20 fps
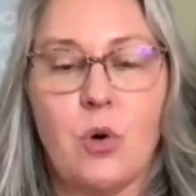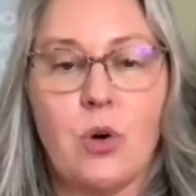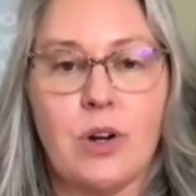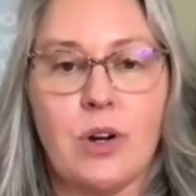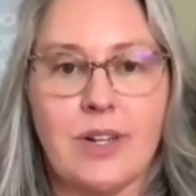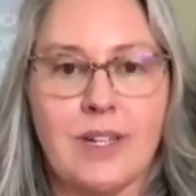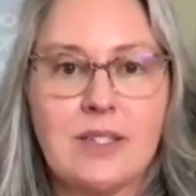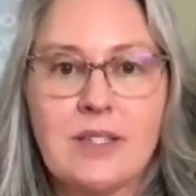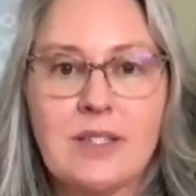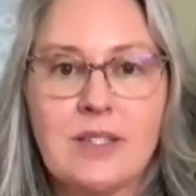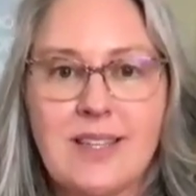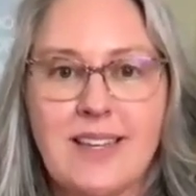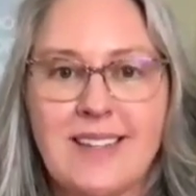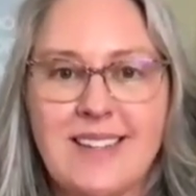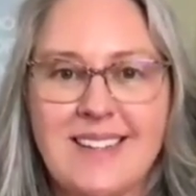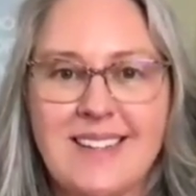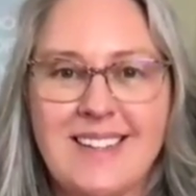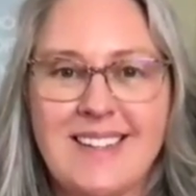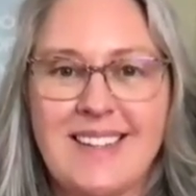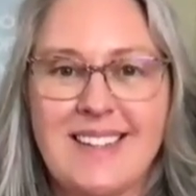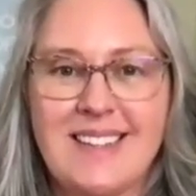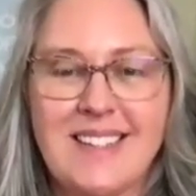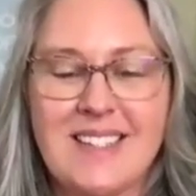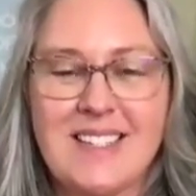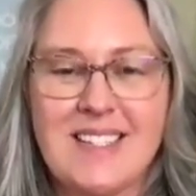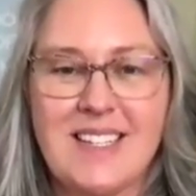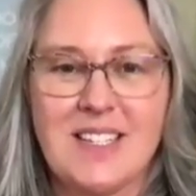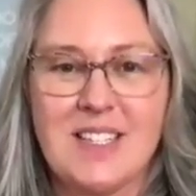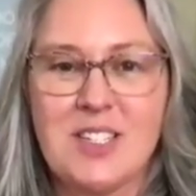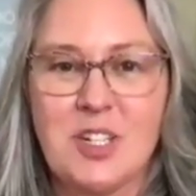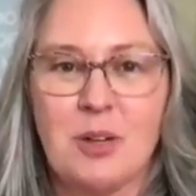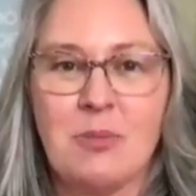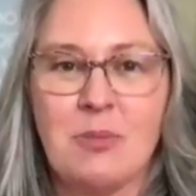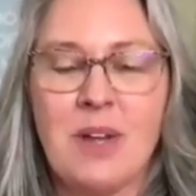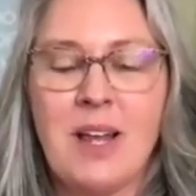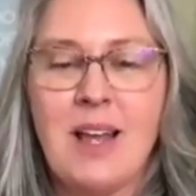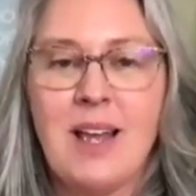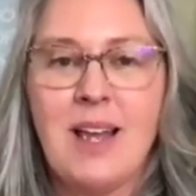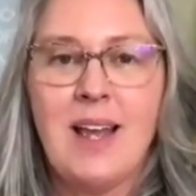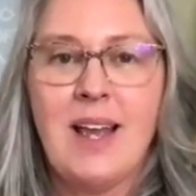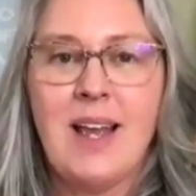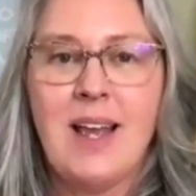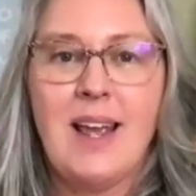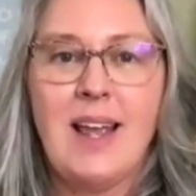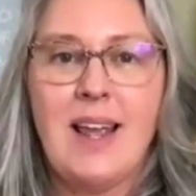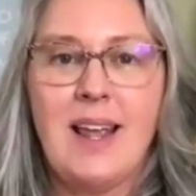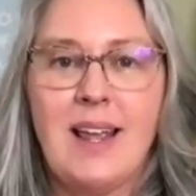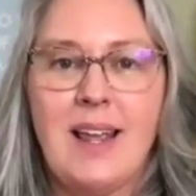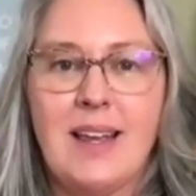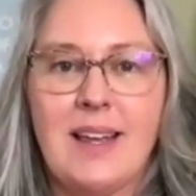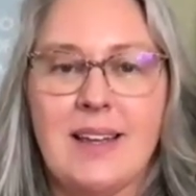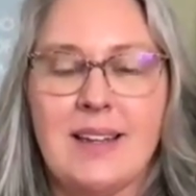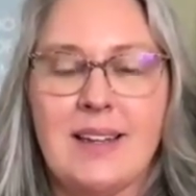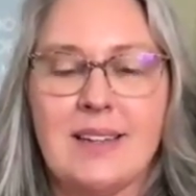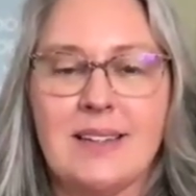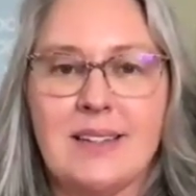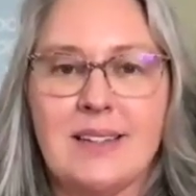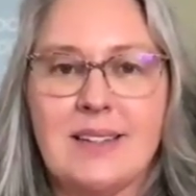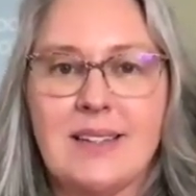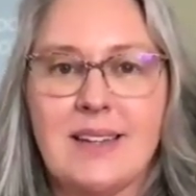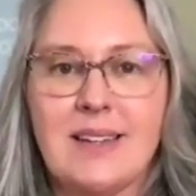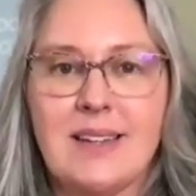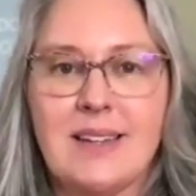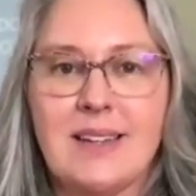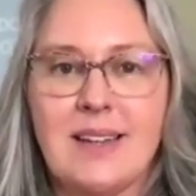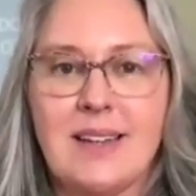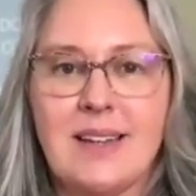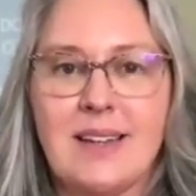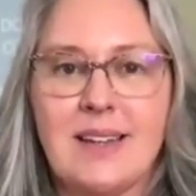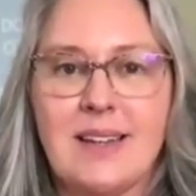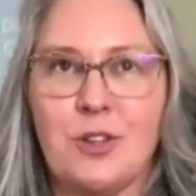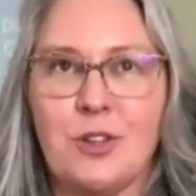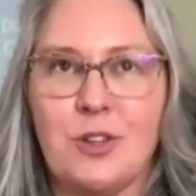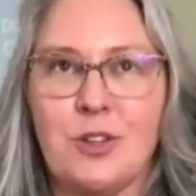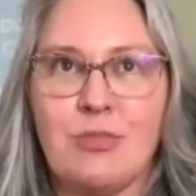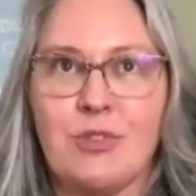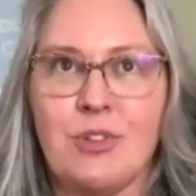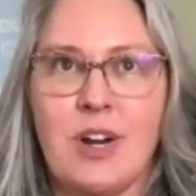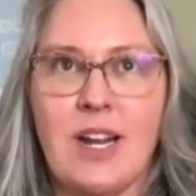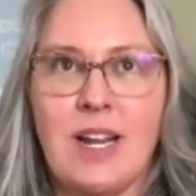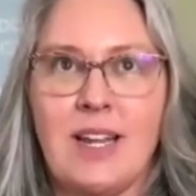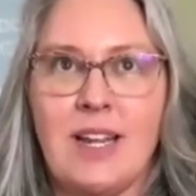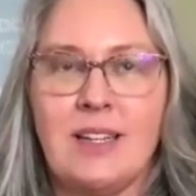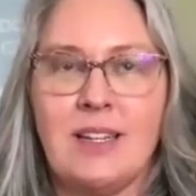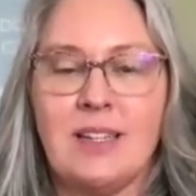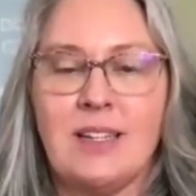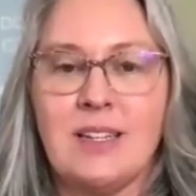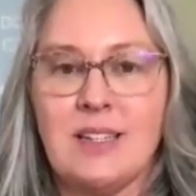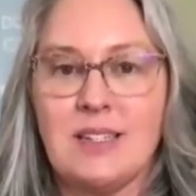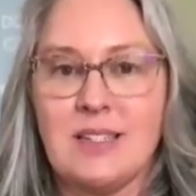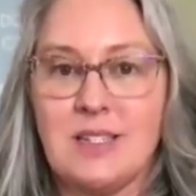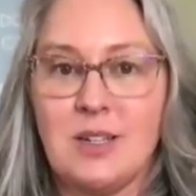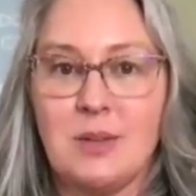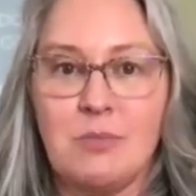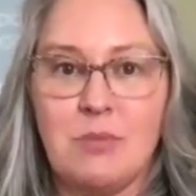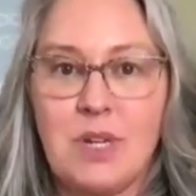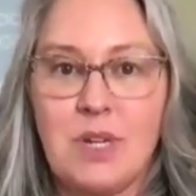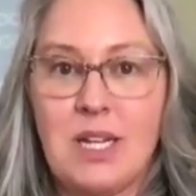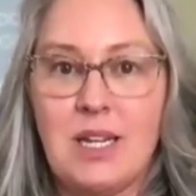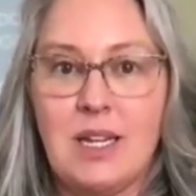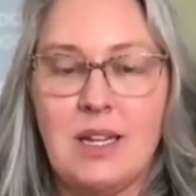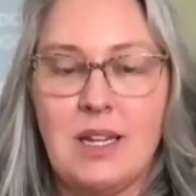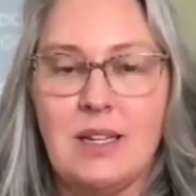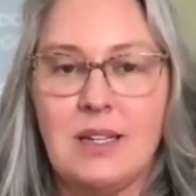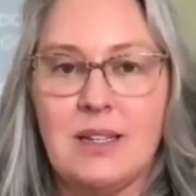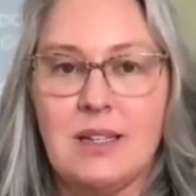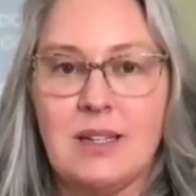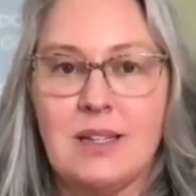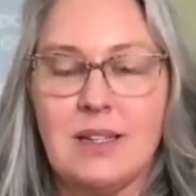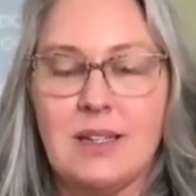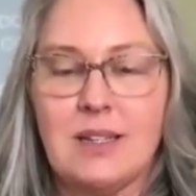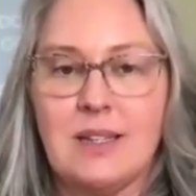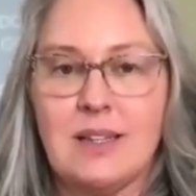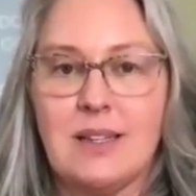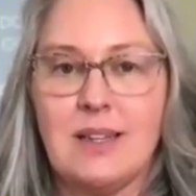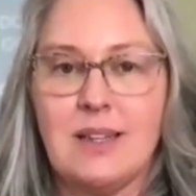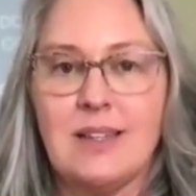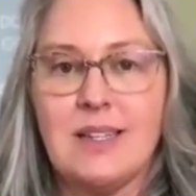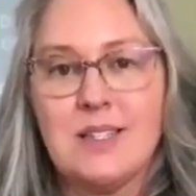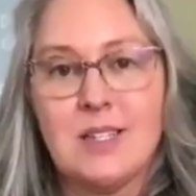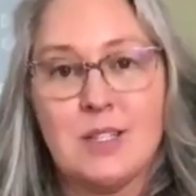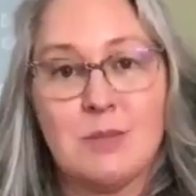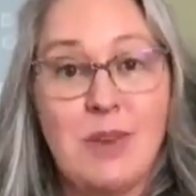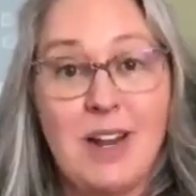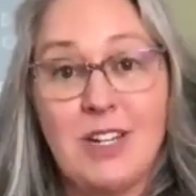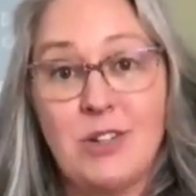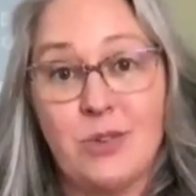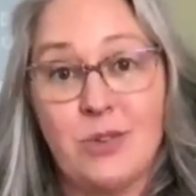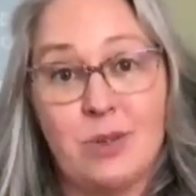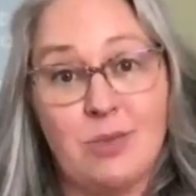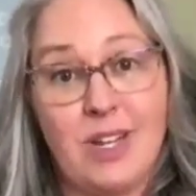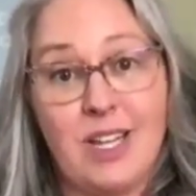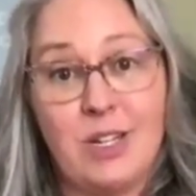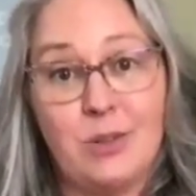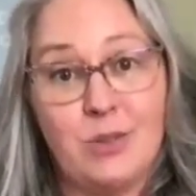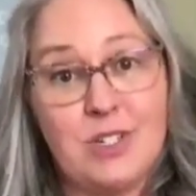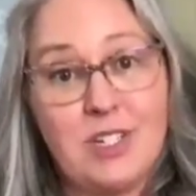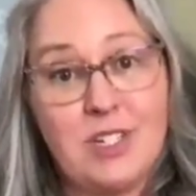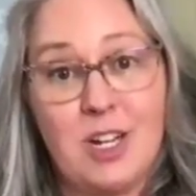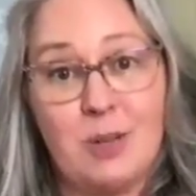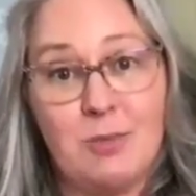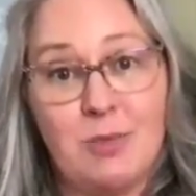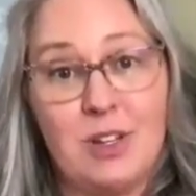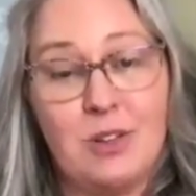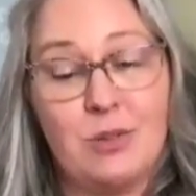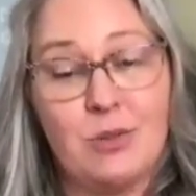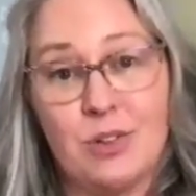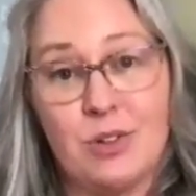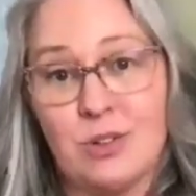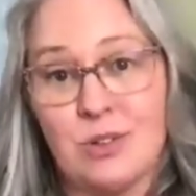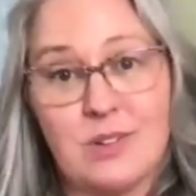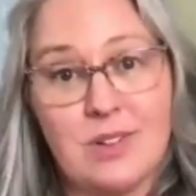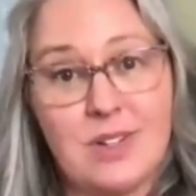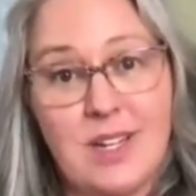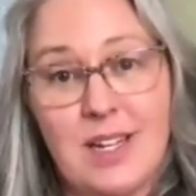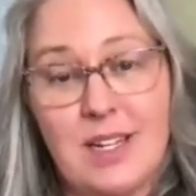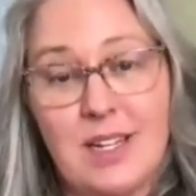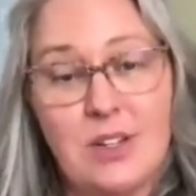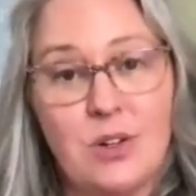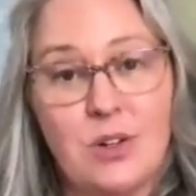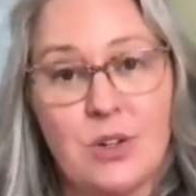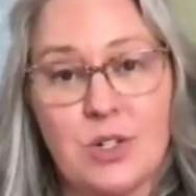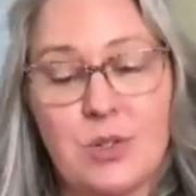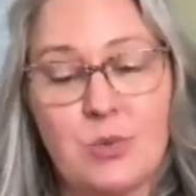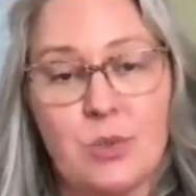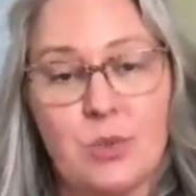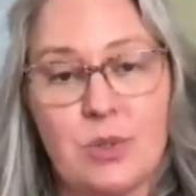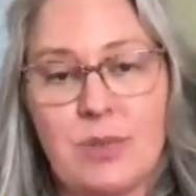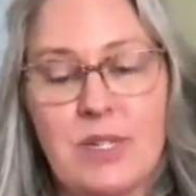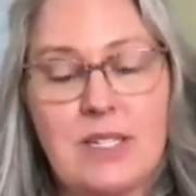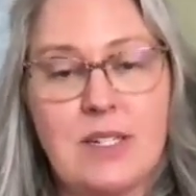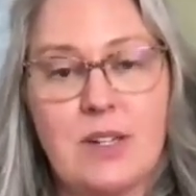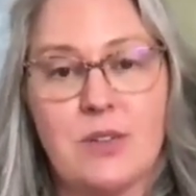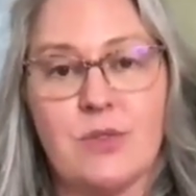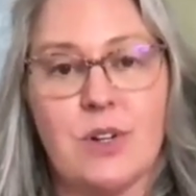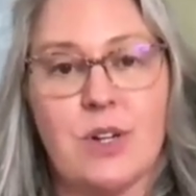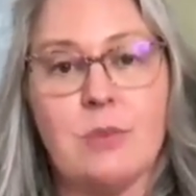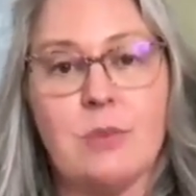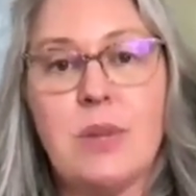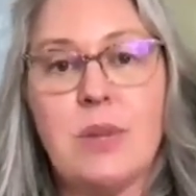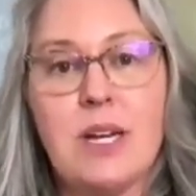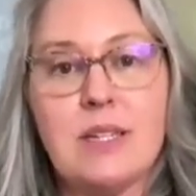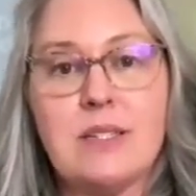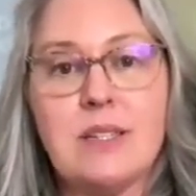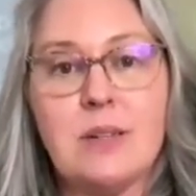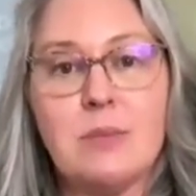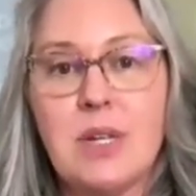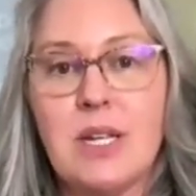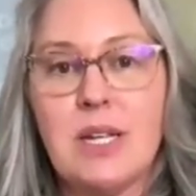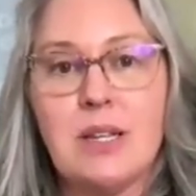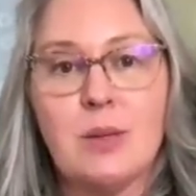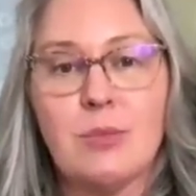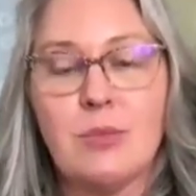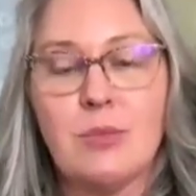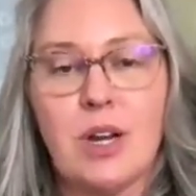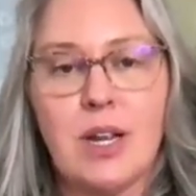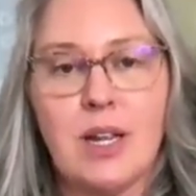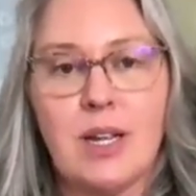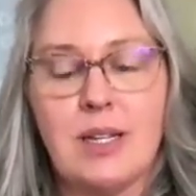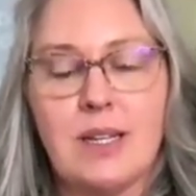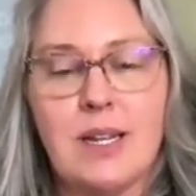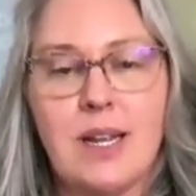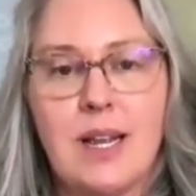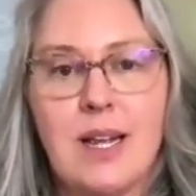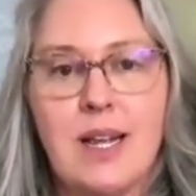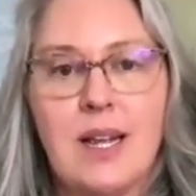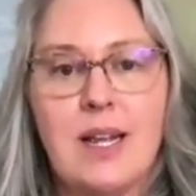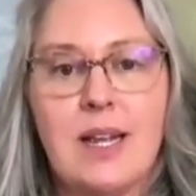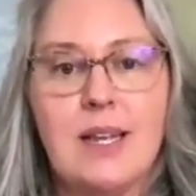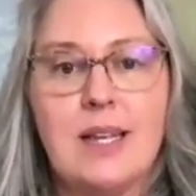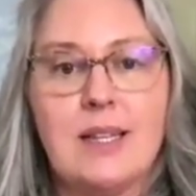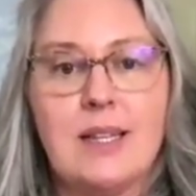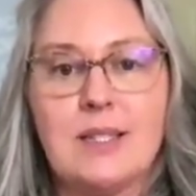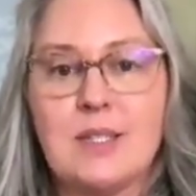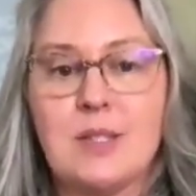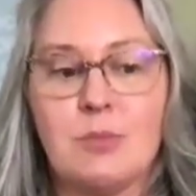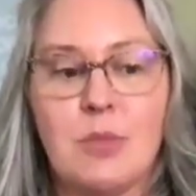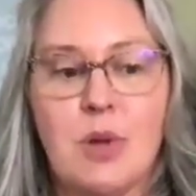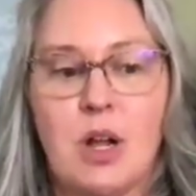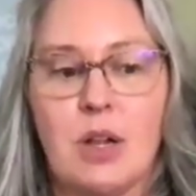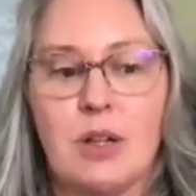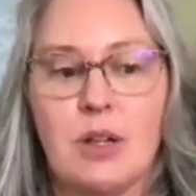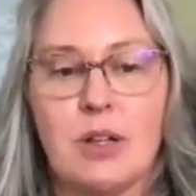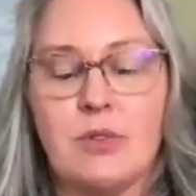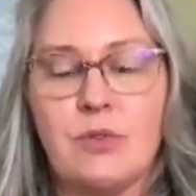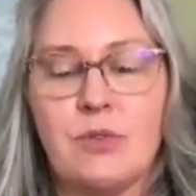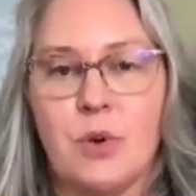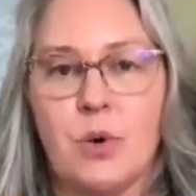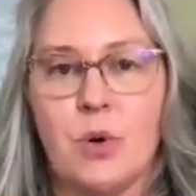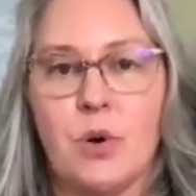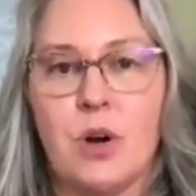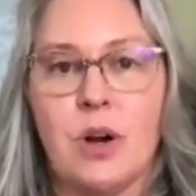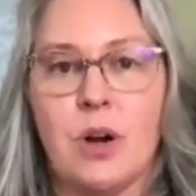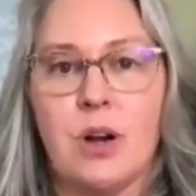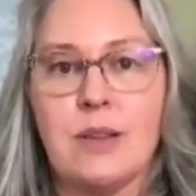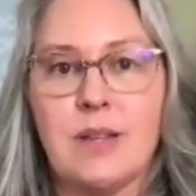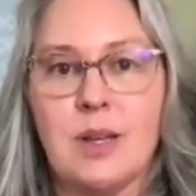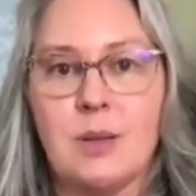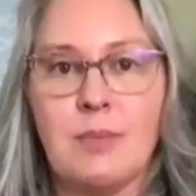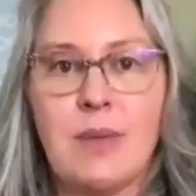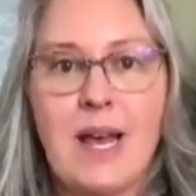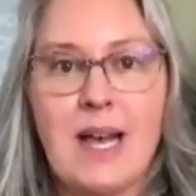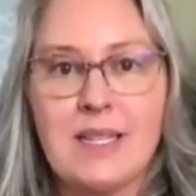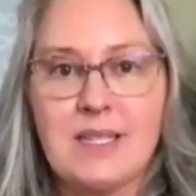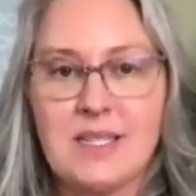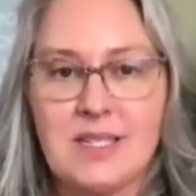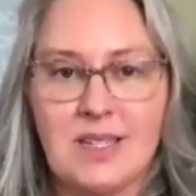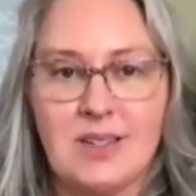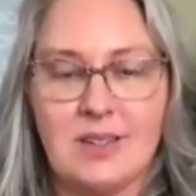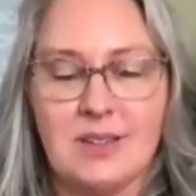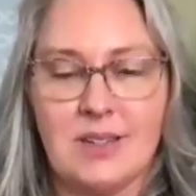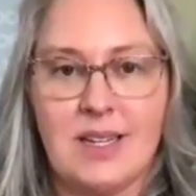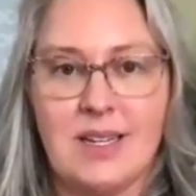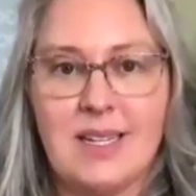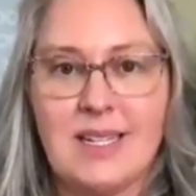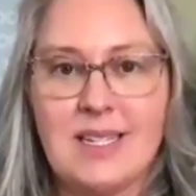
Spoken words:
organs in the system, and how the brain, to me, and this is my dream language coming through, and yours will be different, but to me, the brain is symbolic for the masculine.